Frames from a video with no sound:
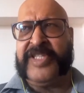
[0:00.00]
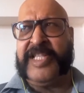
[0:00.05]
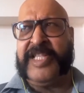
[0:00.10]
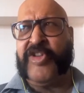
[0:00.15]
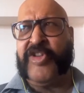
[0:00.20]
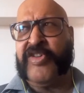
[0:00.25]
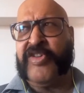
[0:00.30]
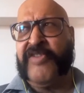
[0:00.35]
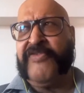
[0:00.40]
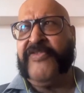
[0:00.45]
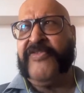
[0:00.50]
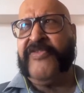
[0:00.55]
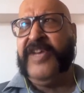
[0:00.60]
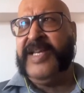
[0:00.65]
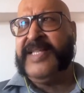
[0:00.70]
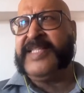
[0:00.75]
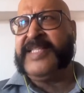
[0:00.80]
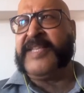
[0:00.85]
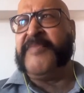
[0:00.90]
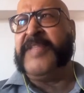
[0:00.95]
a lot of
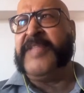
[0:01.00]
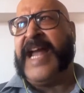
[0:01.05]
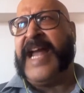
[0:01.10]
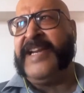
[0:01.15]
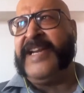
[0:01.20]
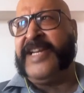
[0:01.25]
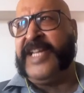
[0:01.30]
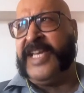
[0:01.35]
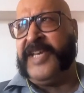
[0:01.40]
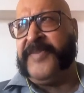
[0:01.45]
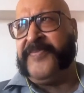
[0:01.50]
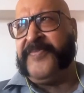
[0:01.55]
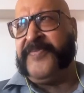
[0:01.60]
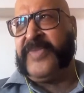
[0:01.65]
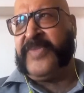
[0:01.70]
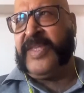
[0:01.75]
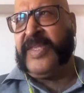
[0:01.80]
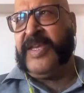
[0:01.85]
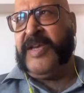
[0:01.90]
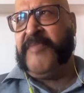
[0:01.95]
similarity
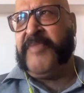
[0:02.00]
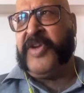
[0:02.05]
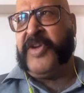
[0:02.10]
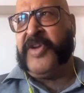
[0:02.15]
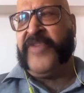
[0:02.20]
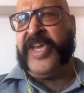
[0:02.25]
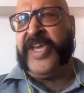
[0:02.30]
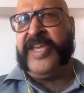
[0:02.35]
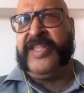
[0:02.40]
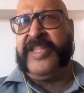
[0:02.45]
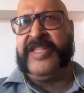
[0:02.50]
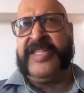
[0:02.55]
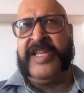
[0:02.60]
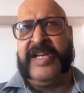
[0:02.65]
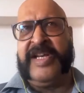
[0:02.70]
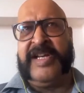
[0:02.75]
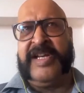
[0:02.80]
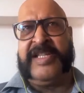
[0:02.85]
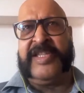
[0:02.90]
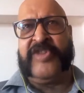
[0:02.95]
between
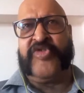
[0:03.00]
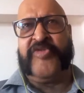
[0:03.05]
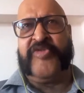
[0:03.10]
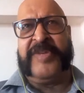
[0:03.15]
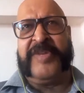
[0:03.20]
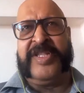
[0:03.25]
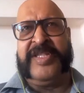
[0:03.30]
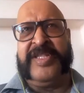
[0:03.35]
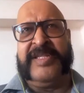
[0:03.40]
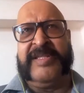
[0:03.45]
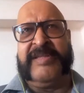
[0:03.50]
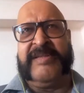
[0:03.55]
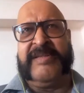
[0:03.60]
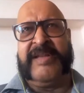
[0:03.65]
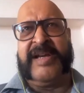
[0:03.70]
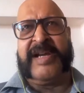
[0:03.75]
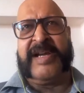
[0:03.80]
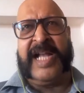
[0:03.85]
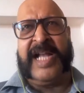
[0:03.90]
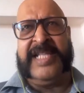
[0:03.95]
the Roman
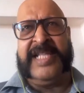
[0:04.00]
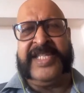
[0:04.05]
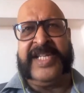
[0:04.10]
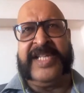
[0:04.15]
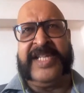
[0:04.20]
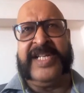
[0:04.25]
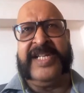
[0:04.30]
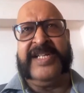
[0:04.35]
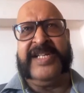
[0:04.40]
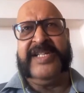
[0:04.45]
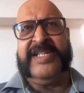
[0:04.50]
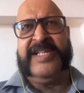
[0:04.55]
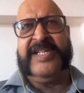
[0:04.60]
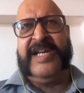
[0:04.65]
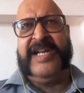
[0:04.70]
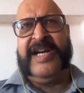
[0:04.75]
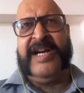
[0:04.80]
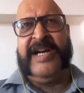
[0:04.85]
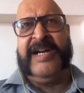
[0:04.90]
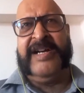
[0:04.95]
culture,
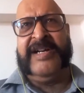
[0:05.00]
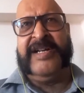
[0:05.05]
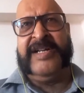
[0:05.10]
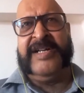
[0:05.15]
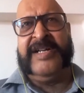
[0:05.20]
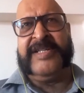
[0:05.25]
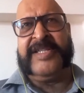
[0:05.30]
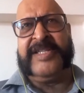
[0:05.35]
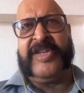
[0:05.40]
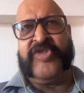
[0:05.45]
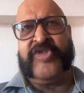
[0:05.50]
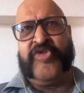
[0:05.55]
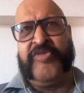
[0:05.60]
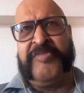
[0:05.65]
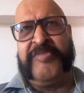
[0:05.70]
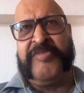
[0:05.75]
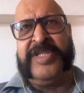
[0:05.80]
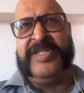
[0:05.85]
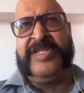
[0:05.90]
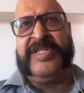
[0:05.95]
the
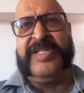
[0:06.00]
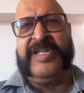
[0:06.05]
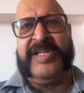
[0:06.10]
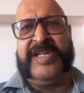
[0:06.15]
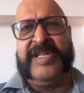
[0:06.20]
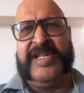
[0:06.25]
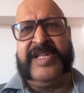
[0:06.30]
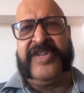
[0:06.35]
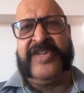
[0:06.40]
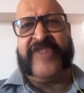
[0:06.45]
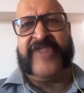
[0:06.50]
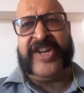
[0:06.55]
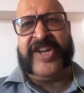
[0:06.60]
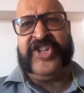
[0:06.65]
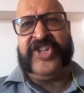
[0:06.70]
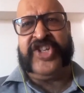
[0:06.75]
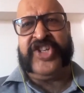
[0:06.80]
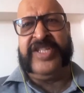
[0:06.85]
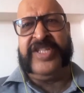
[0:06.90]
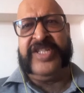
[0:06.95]
Roman
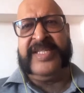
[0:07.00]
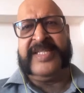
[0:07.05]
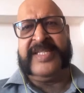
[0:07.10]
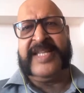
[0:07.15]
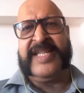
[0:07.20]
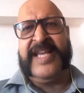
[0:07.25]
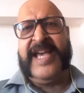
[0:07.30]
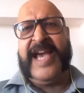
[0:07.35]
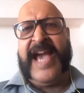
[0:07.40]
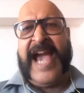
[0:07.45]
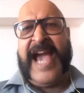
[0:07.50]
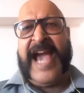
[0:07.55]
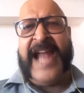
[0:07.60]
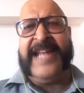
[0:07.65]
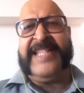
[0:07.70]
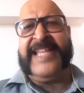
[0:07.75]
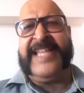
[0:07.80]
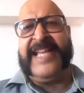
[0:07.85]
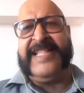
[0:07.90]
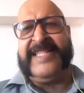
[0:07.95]
traditions, and
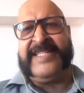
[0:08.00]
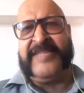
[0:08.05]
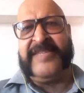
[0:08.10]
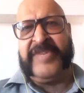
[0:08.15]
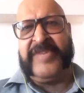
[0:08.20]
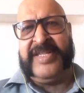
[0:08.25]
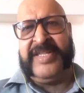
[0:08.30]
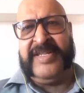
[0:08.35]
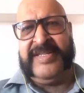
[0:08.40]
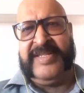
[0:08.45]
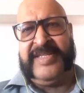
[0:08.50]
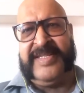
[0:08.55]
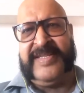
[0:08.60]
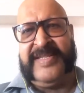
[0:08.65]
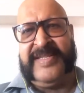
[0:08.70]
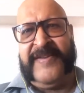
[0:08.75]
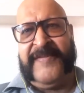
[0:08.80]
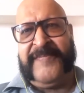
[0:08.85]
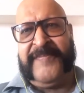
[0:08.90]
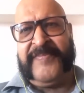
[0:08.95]
the Elizabethans.
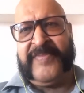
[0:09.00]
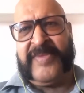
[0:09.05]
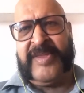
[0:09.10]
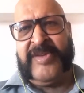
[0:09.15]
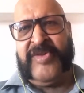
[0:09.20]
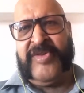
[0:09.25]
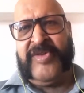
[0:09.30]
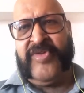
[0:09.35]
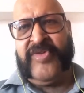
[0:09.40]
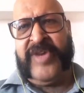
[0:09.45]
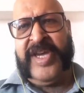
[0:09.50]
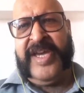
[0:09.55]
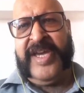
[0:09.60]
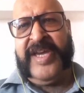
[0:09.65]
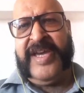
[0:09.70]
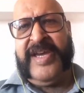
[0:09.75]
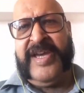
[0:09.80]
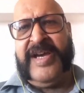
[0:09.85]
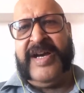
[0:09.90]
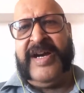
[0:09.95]
Okay,
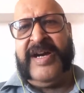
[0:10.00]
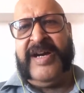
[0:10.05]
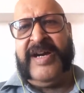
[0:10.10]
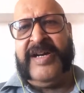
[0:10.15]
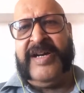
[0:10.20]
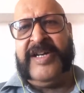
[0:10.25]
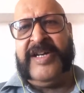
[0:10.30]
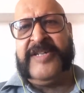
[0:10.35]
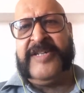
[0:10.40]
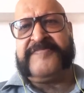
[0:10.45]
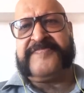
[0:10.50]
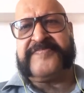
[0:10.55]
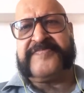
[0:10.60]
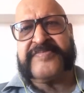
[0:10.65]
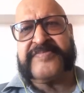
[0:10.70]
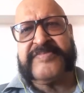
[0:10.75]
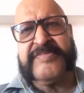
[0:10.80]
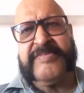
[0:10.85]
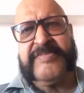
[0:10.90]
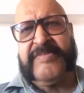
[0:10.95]
the
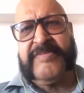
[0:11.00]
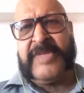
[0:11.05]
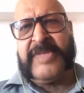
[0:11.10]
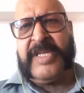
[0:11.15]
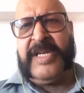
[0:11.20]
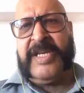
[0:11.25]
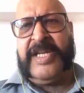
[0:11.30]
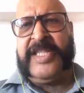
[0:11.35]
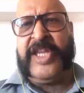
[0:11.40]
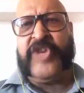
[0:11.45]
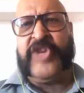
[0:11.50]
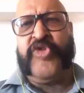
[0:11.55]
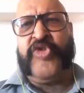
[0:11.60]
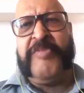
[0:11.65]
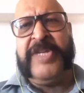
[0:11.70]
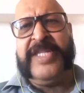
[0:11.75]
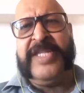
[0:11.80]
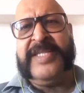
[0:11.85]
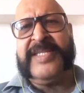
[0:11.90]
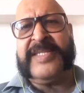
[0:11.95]

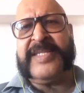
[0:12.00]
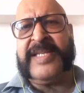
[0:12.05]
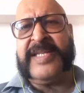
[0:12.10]
Romans,